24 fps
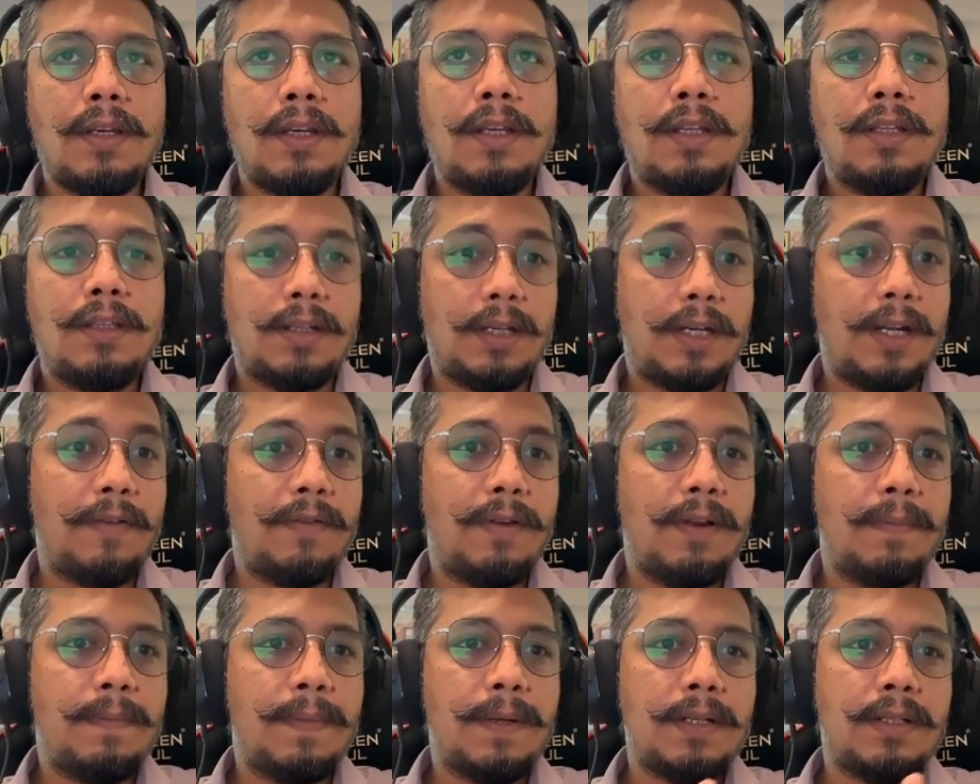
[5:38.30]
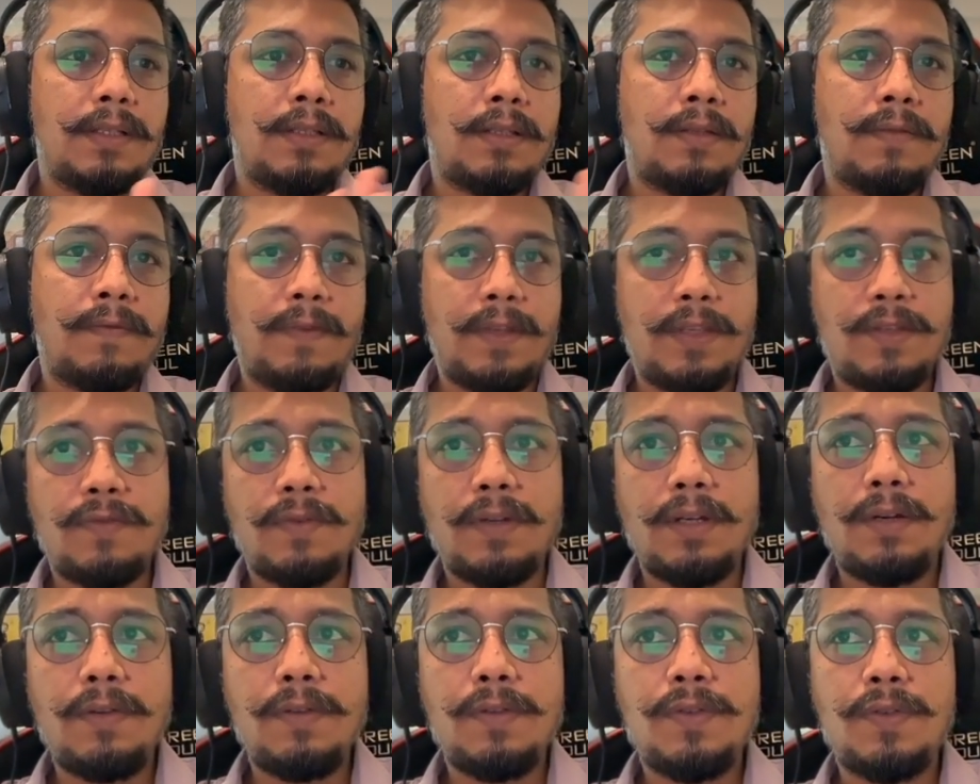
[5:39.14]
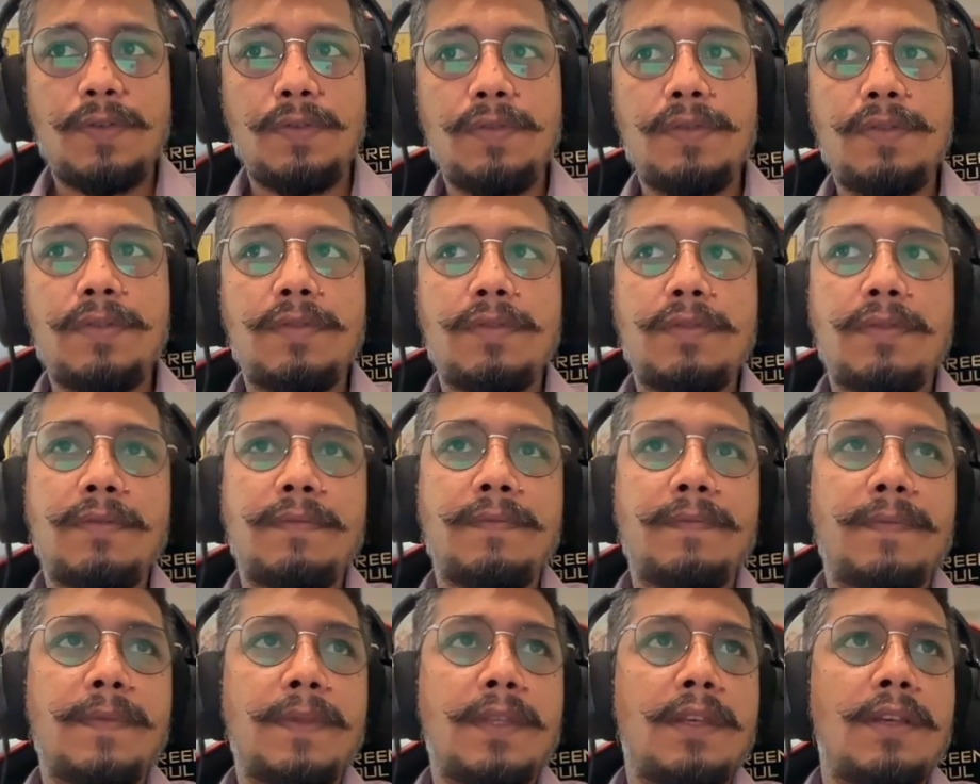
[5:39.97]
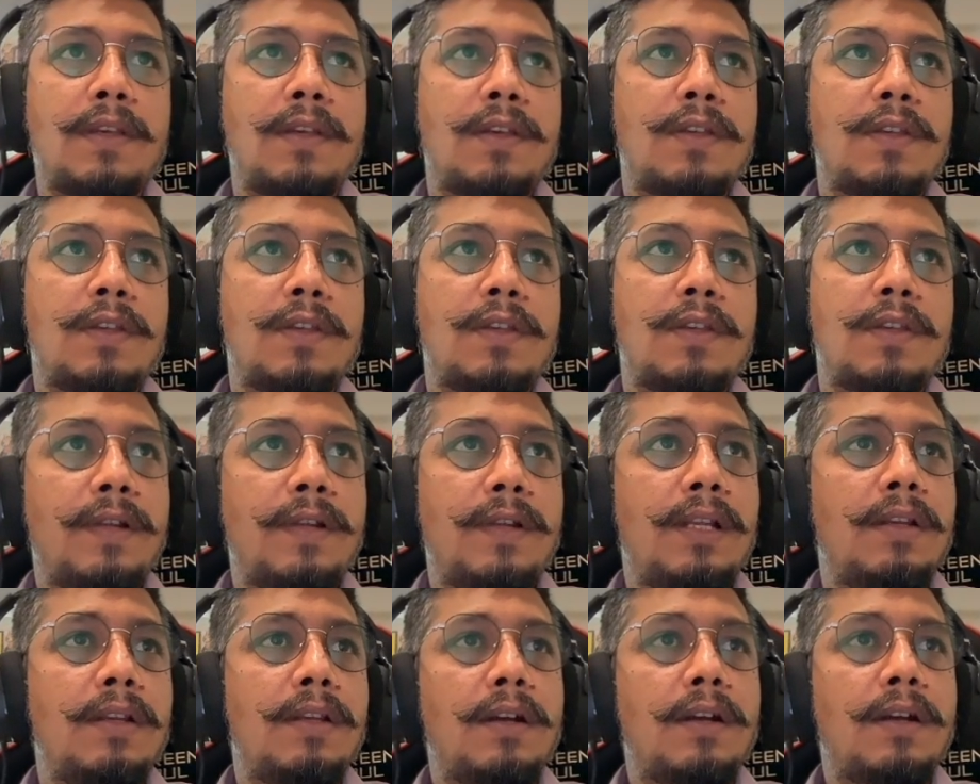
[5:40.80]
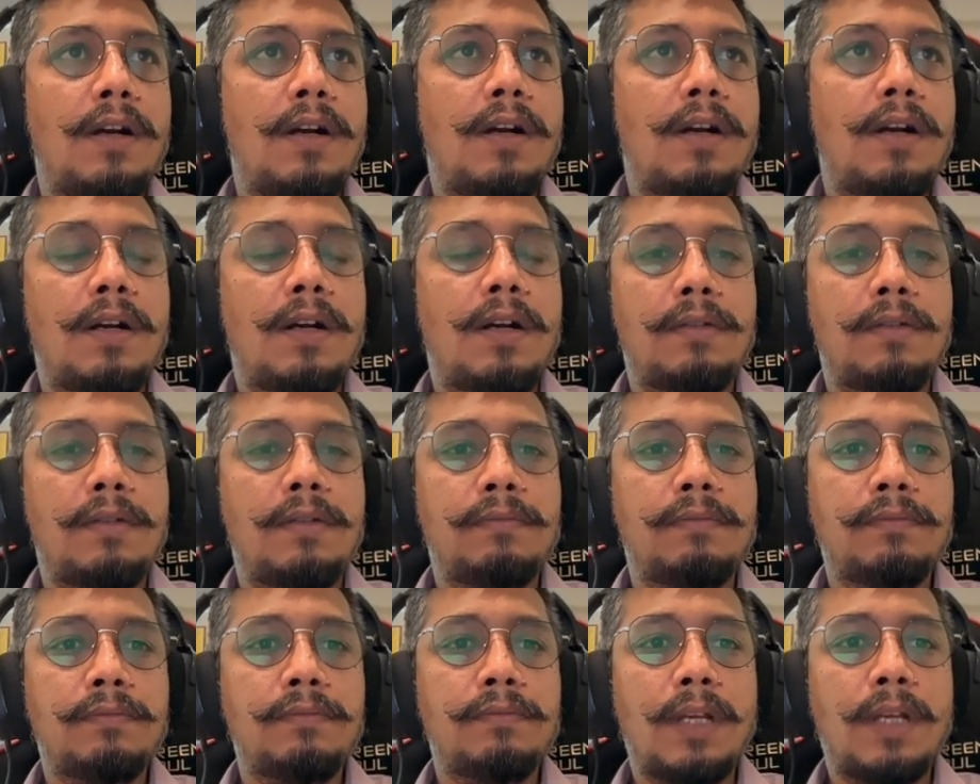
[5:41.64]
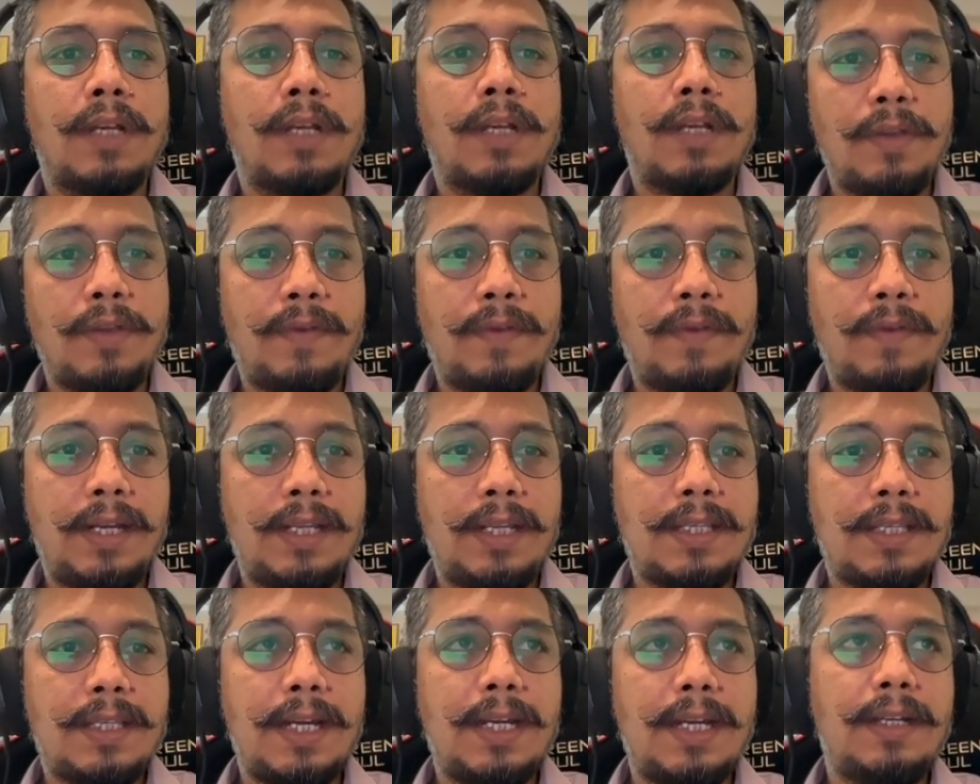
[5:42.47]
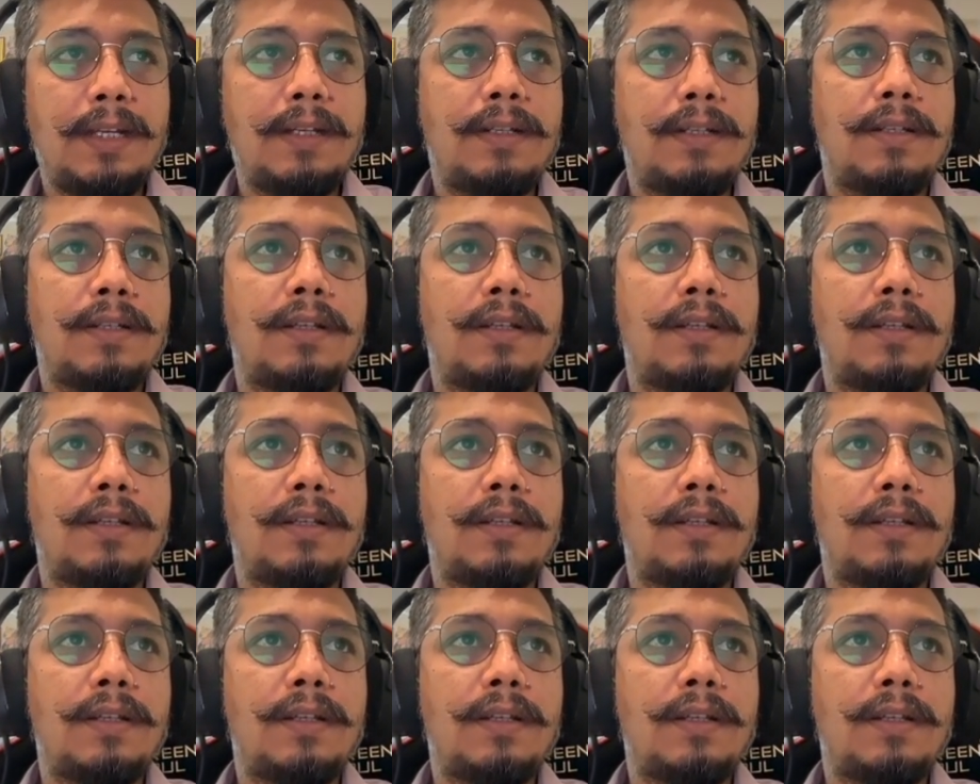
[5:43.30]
the developers which one to choose. So how you will decide it?